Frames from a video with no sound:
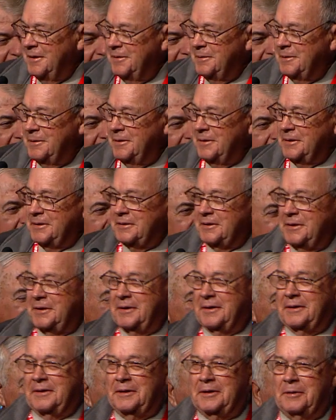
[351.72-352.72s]
But
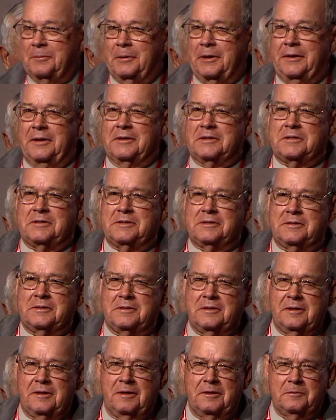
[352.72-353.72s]
uh, anyway, it's,
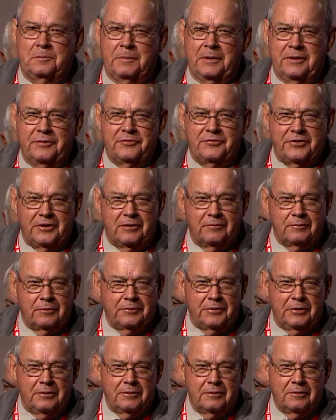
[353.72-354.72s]
it's been several
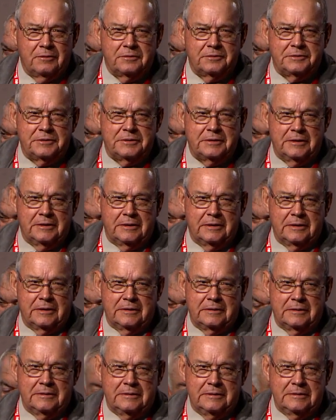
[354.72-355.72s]
years, uh,
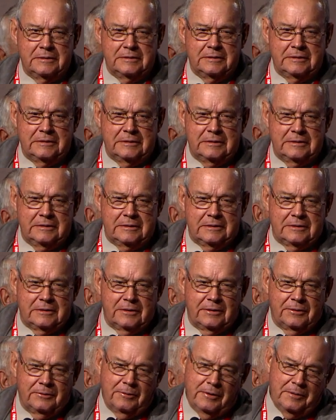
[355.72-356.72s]

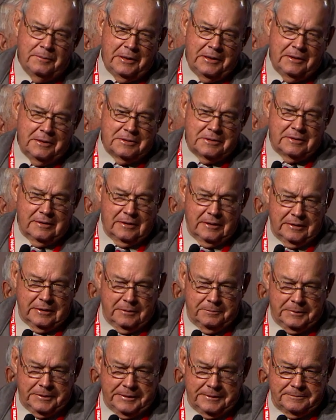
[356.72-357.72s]
reminiscing a little
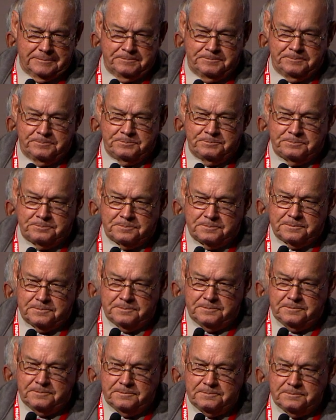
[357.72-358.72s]
bit.
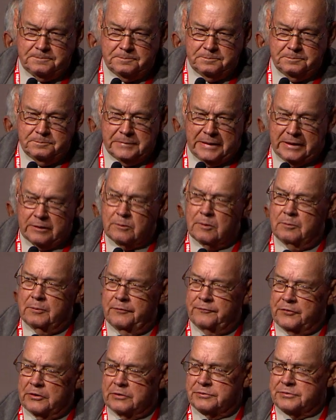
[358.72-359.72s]
Back when we
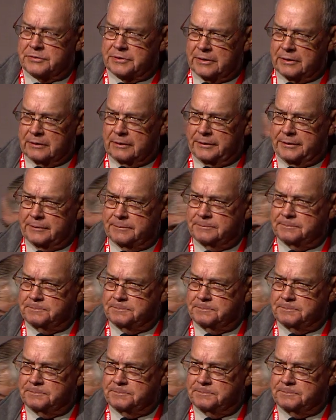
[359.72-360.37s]
first started,